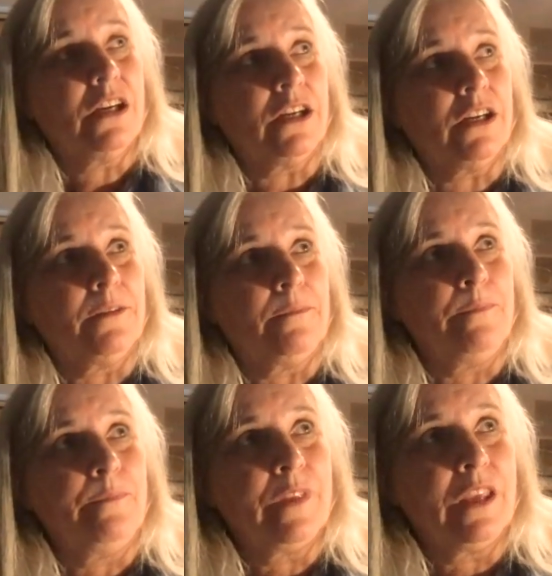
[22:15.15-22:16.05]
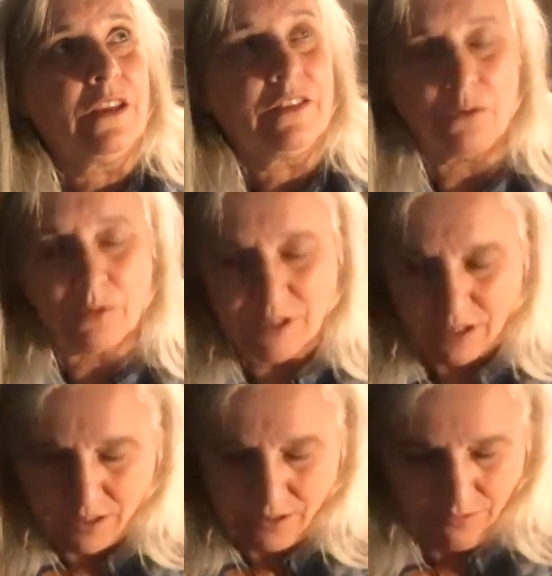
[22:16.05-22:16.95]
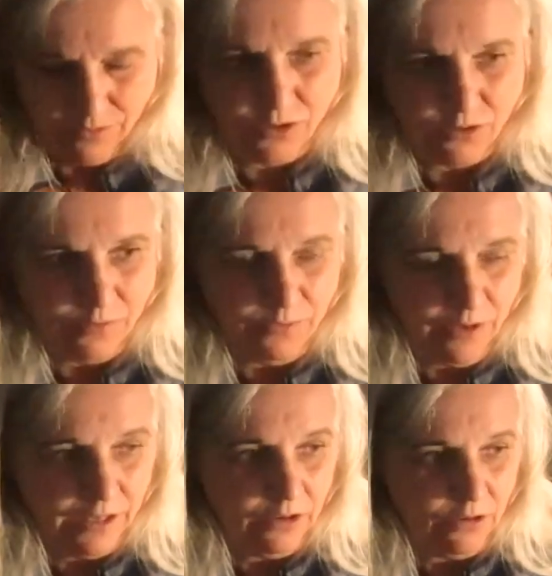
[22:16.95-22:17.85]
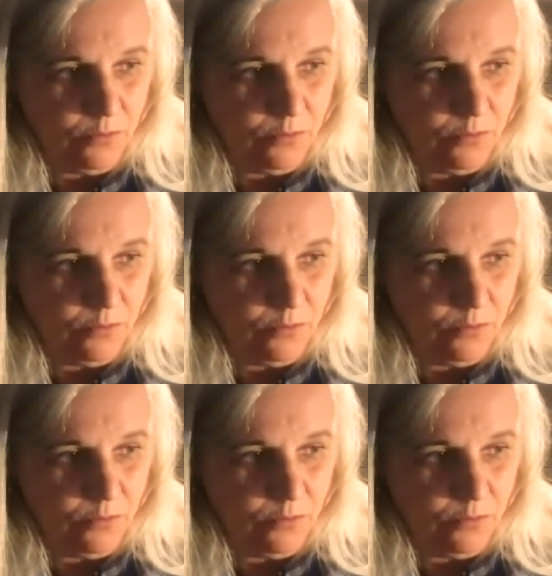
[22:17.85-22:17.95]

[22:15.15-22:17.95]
there was this sort of like